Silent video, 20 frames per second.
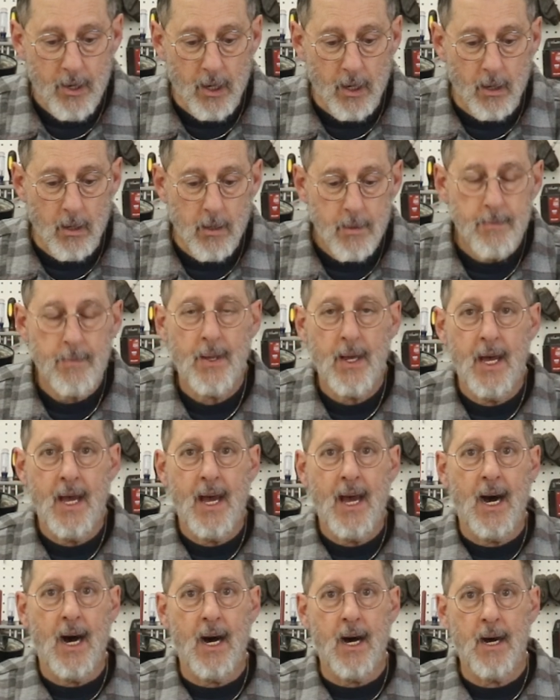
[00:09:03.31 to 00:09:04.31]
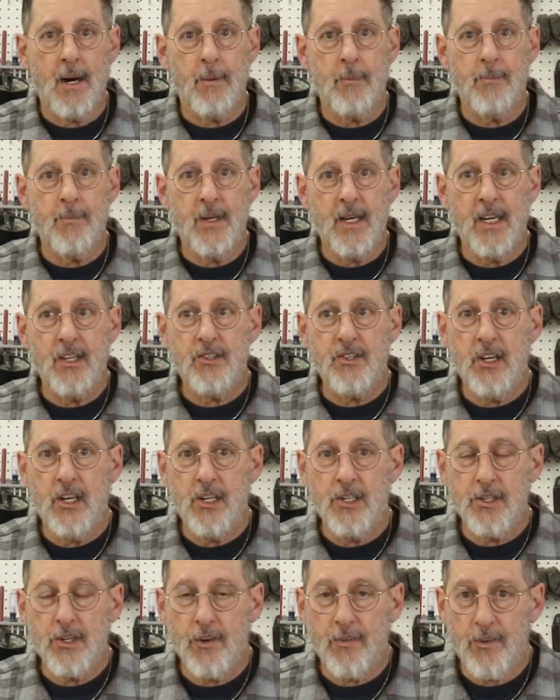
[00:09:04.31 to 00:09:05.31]
here. Um, it's
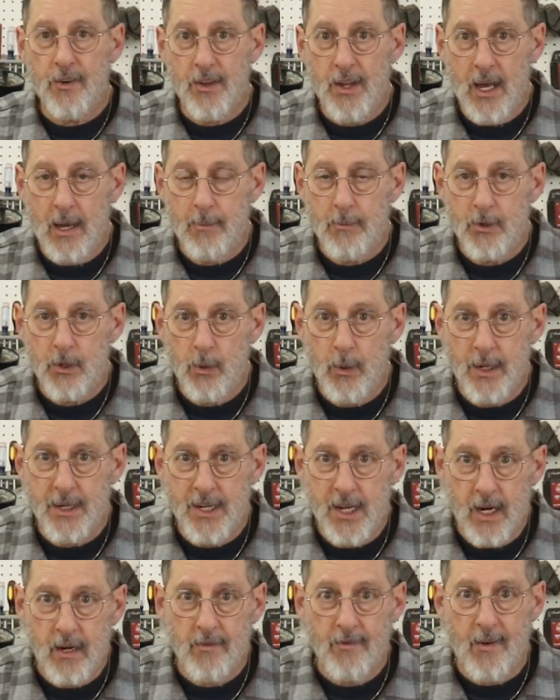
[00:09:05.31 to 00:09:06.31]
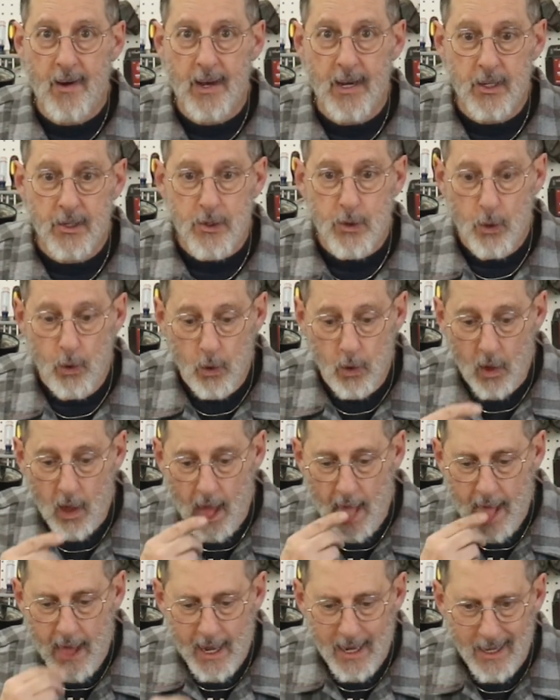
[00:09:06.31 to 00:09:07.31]
easier for them to identify a
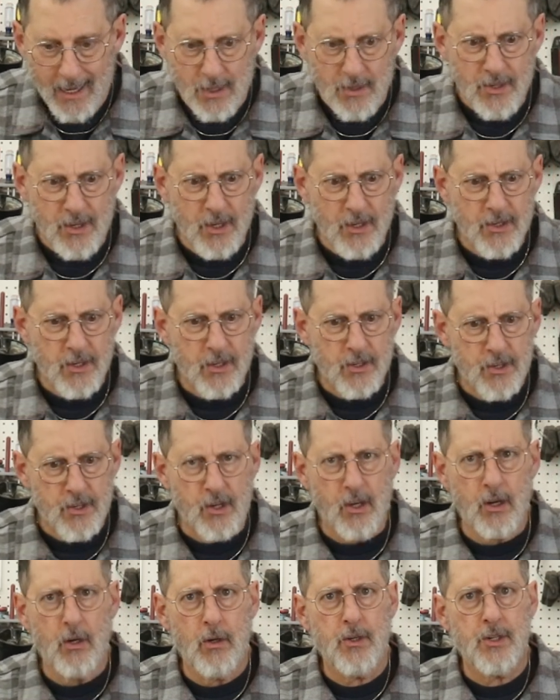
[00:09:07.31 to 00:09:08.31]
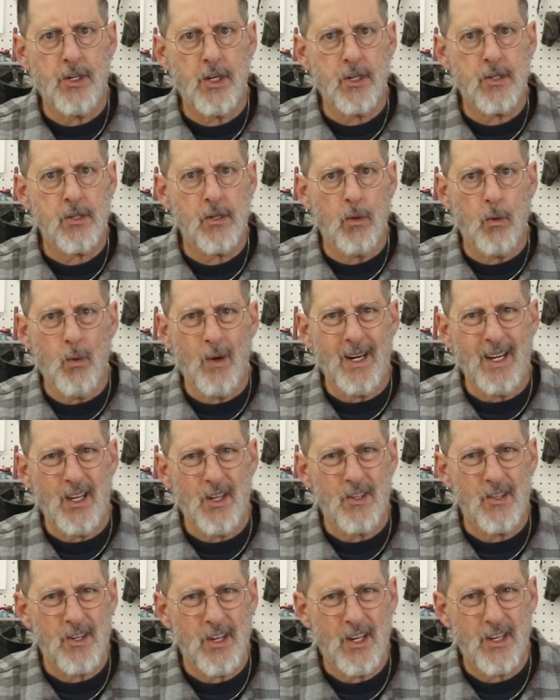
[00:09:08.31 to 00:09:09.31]
tool. Is this a skew chisel? What
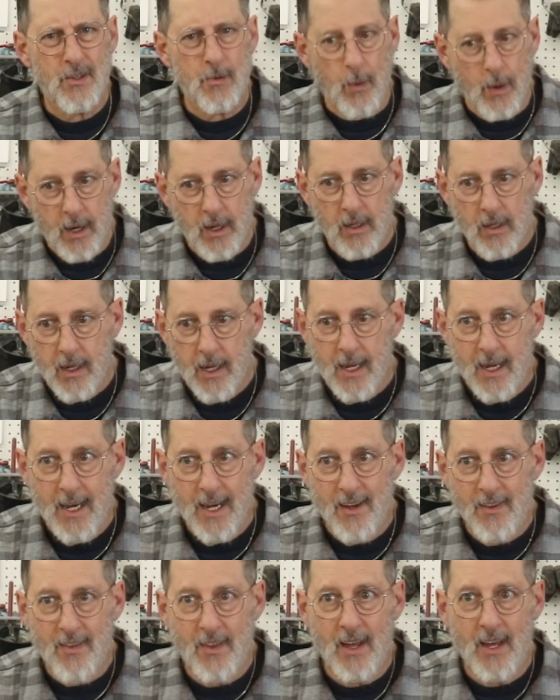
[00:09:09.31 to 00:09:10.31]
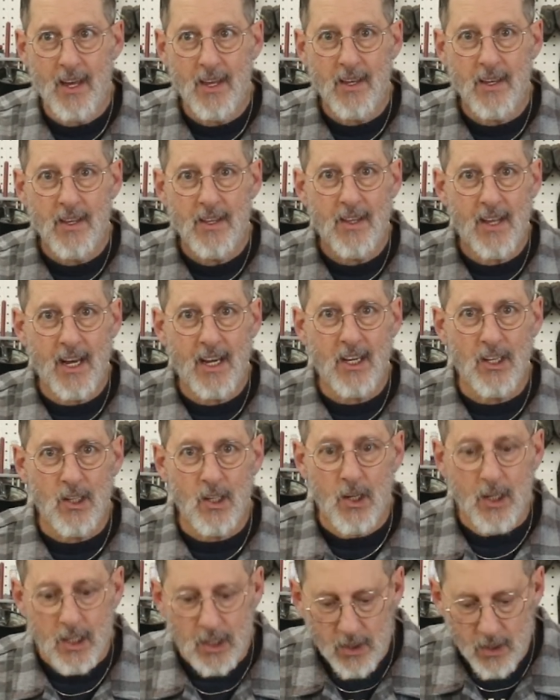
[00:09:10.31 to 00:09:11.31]
is this? Well, they they can
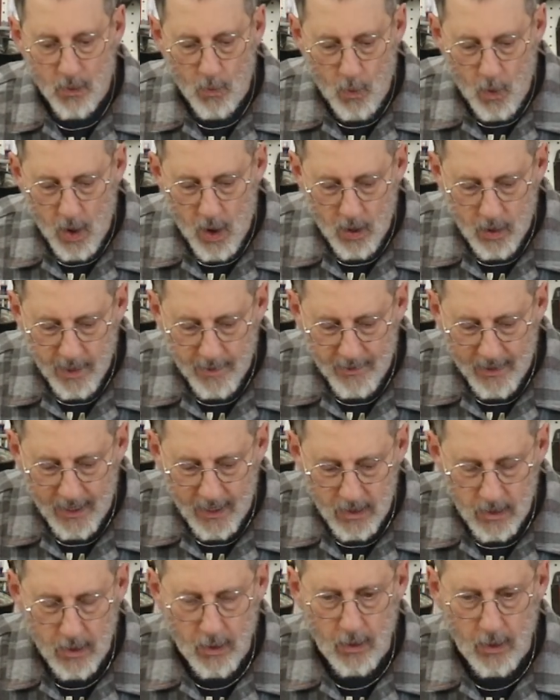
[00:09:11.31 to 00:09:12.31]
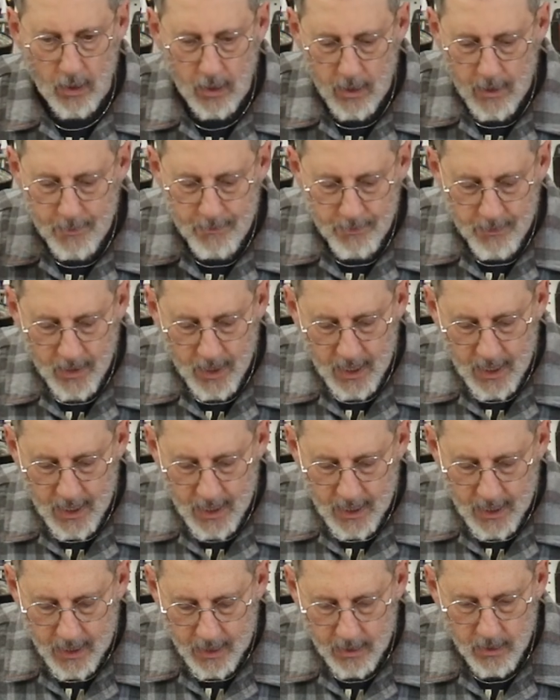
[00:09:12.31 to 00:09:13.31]
look in the wall. I've got a little
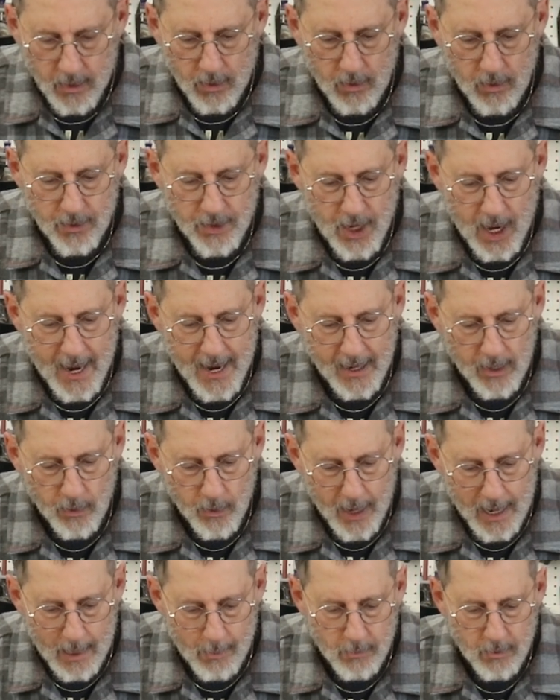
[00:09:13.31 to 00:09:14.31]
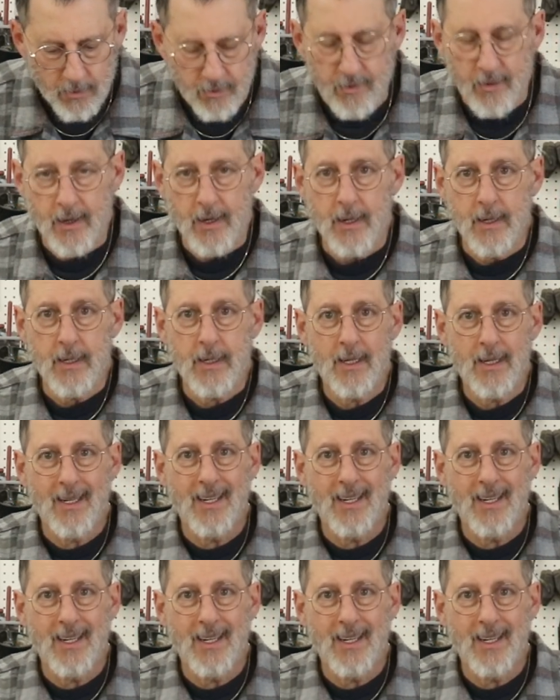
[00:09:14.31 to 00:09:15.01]
a little diagram of uh,